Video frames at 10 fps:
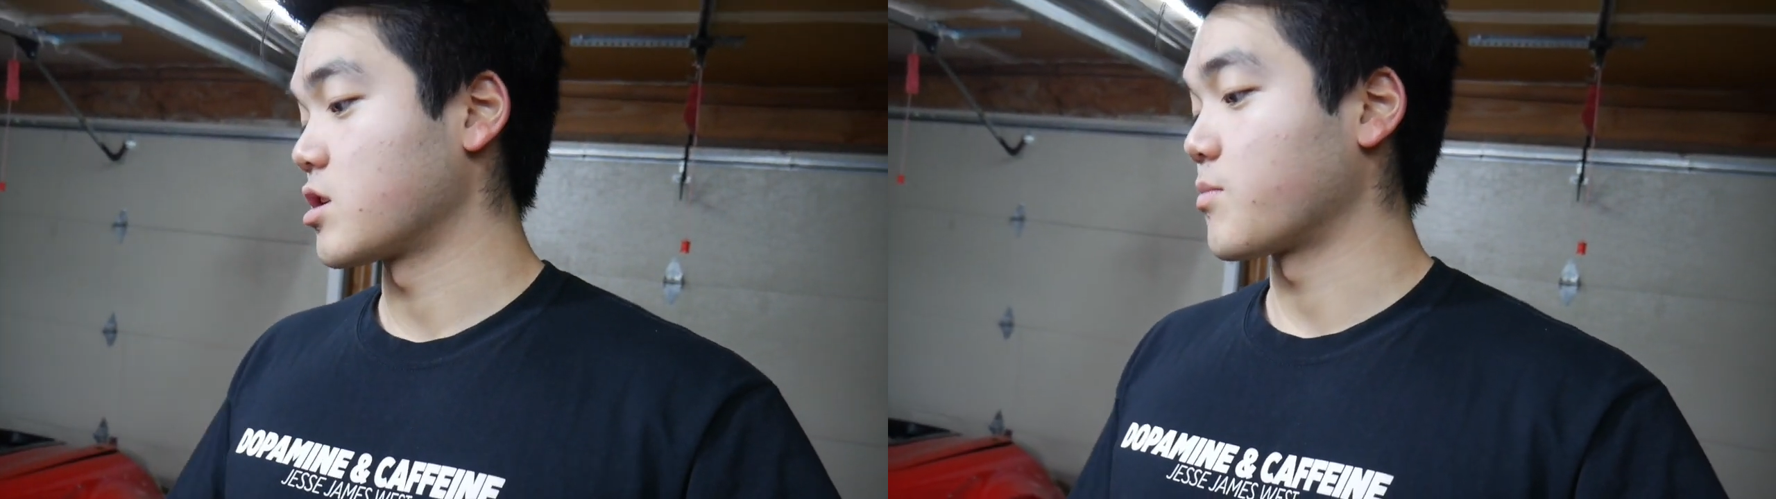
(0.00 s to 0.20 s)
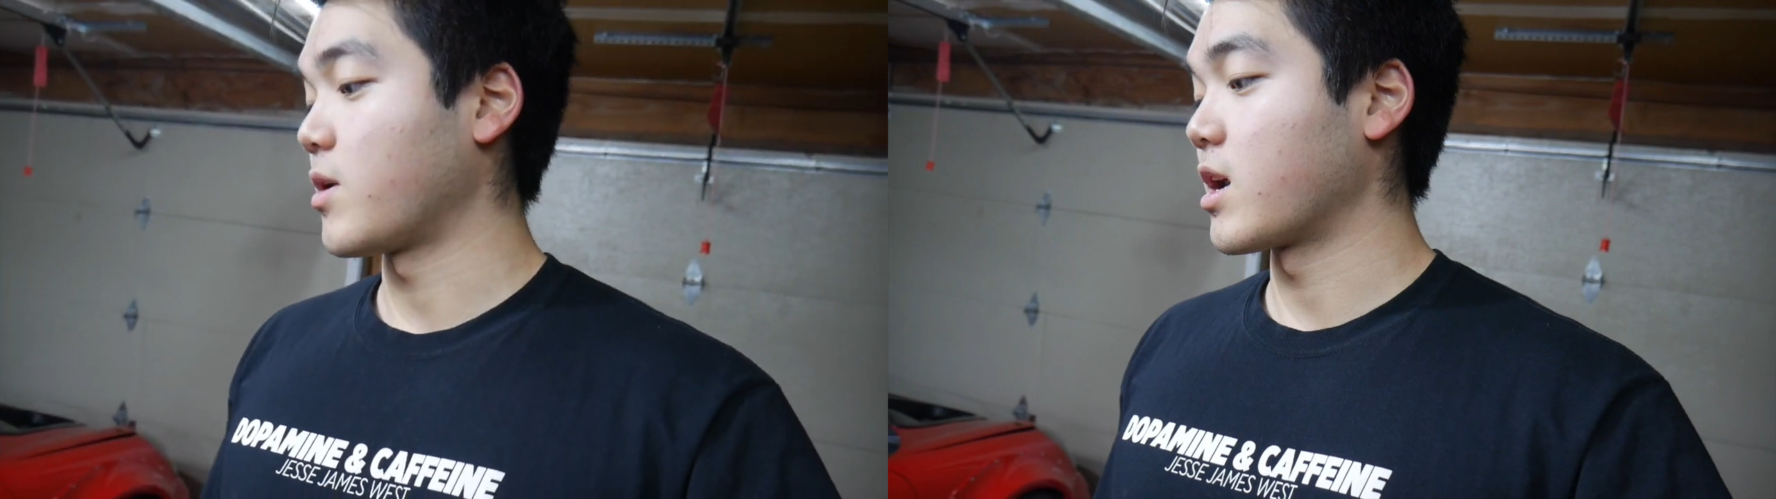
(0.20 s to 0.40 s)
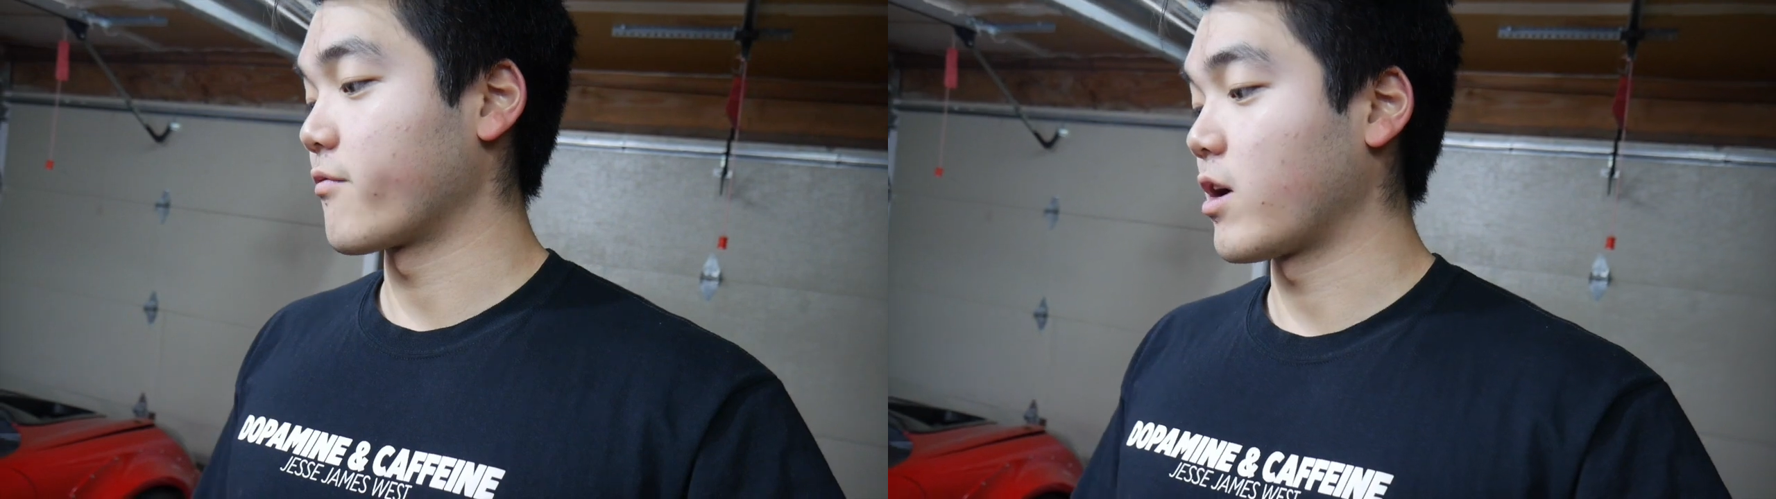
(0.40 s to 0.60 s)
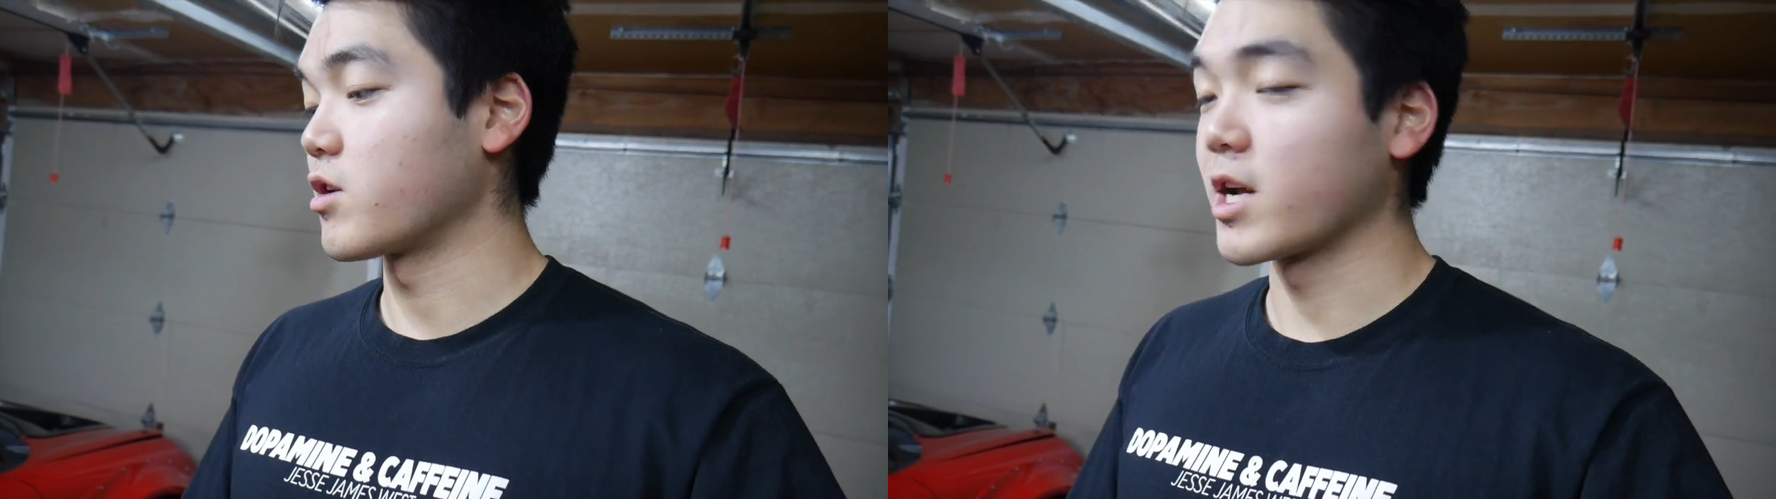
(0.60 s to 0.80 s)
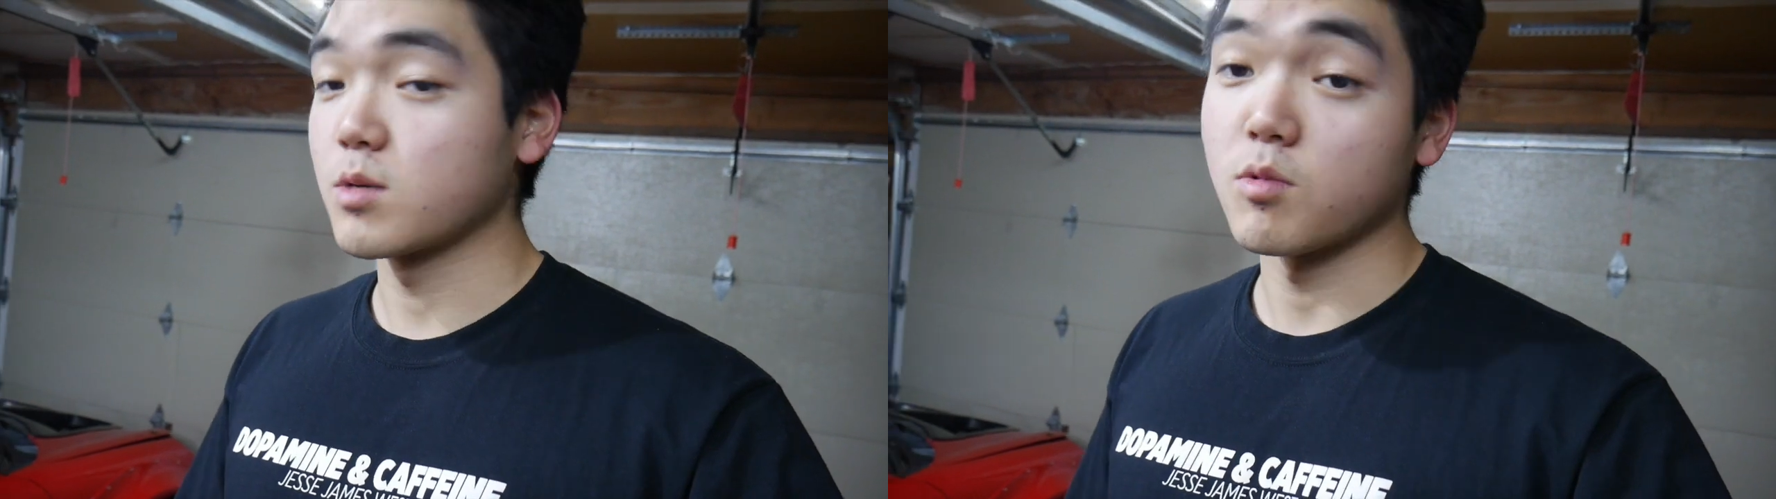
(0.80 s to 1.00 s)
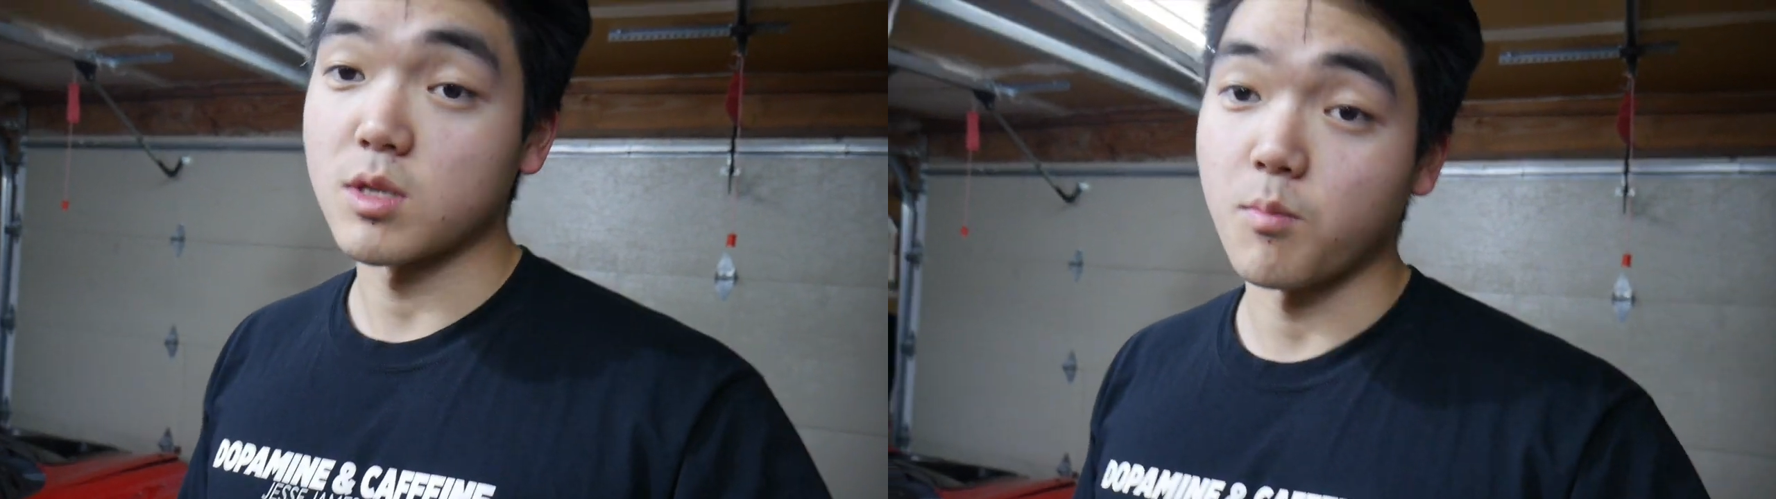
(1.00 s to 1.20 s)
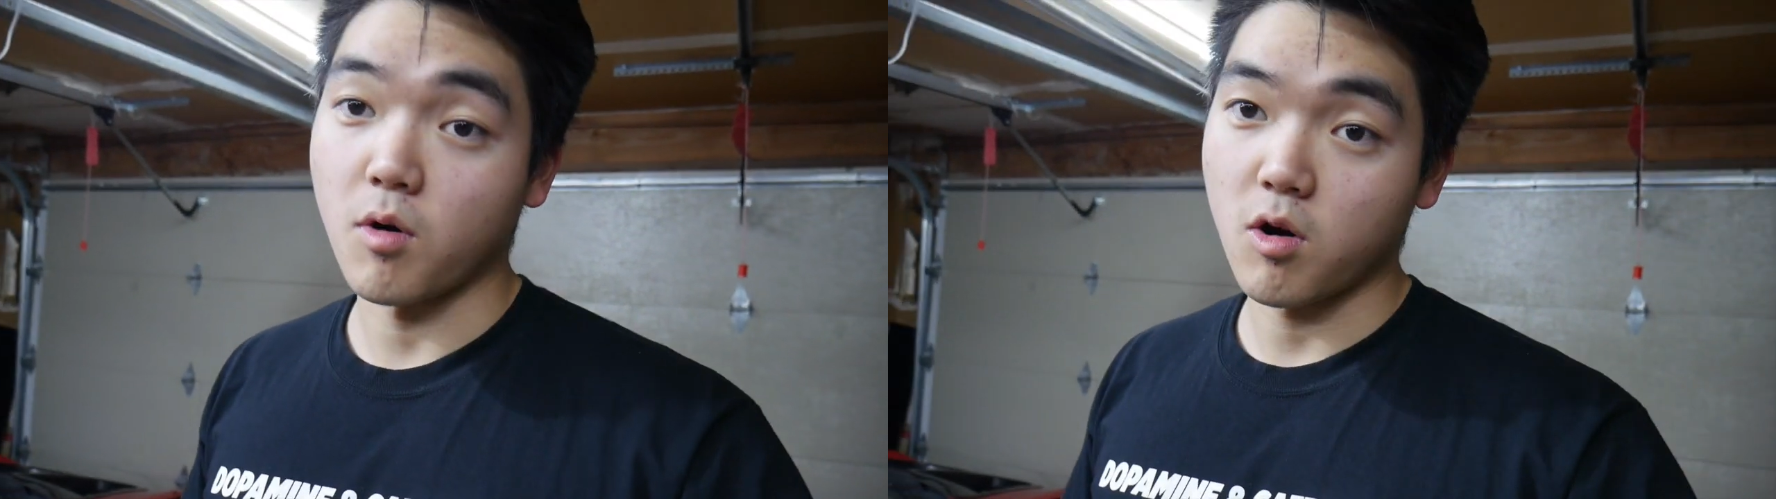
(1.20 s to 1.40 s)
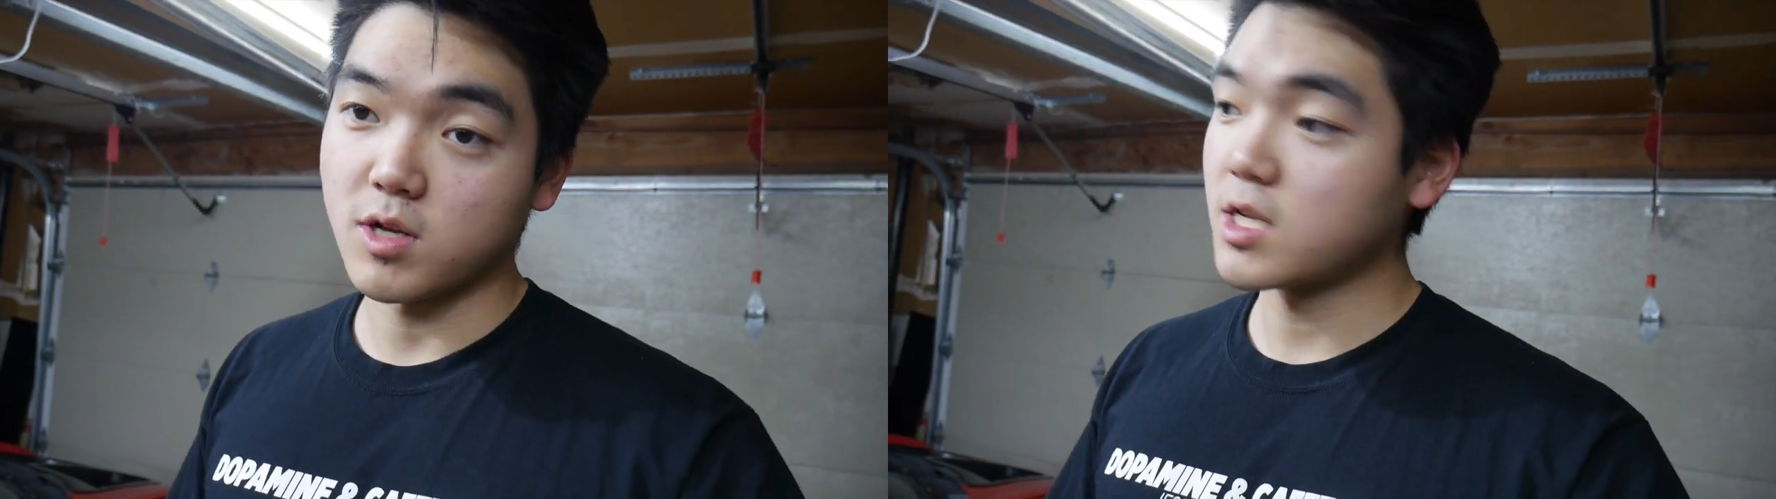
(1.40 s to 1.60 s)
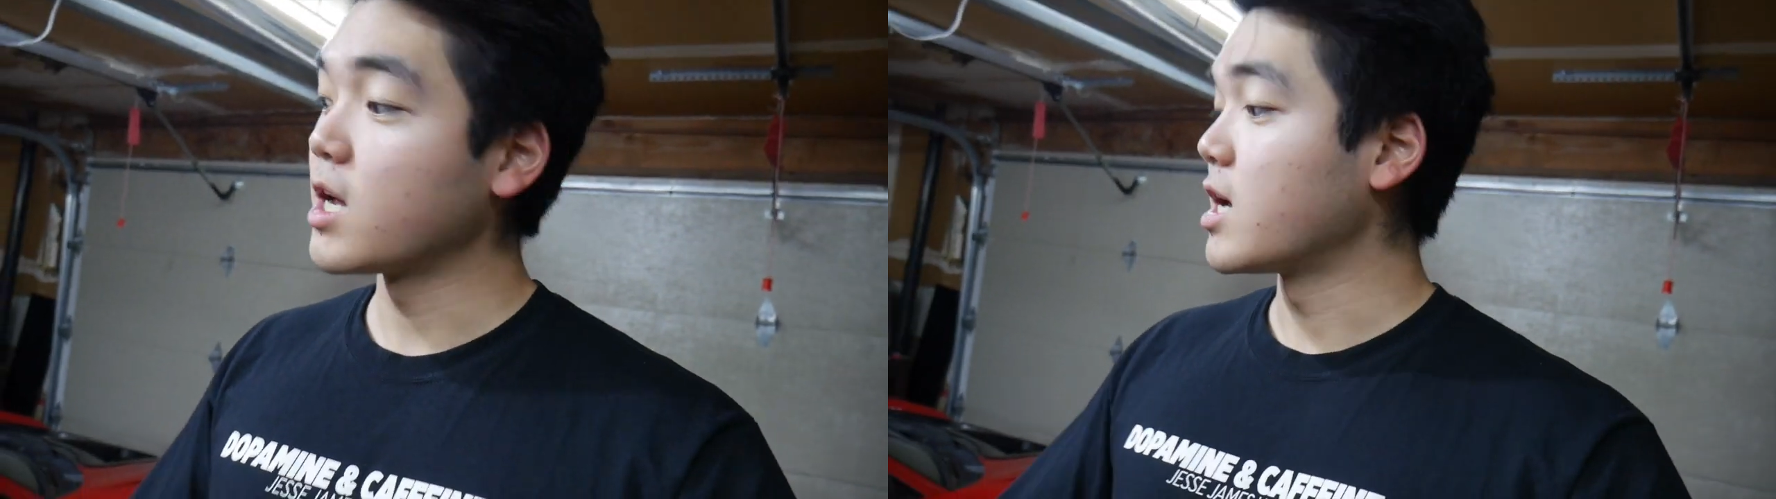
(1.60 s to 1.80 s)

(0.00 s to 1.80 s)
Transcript: you know, putting around, you guys want some parts,